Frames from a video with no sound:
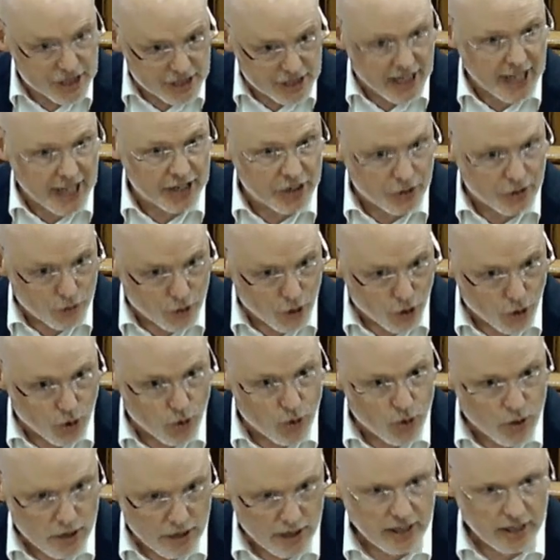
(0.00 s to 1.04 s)
in a row.
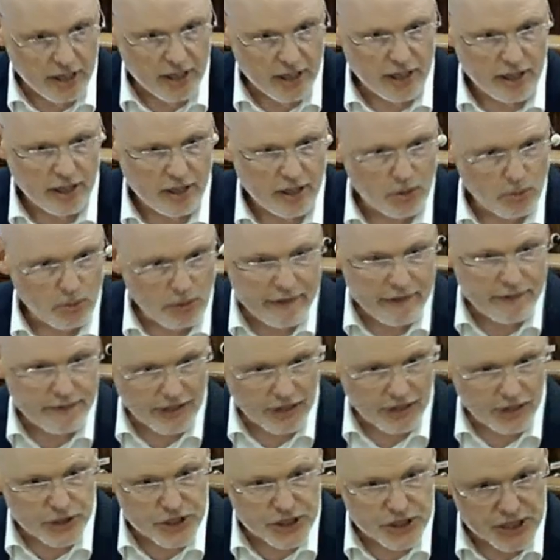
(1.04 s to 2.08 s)
We filled
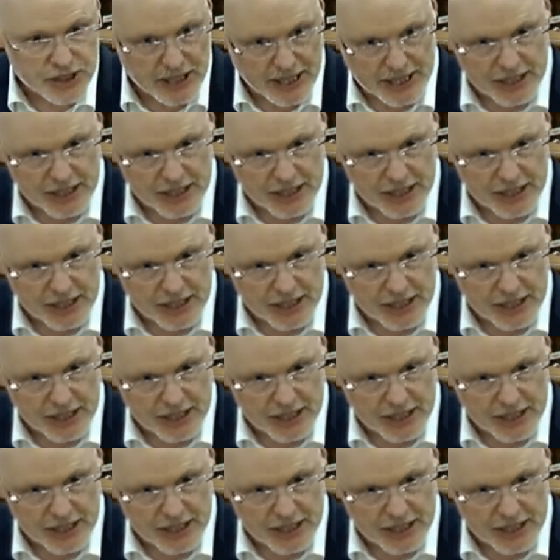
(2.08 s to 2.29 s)
six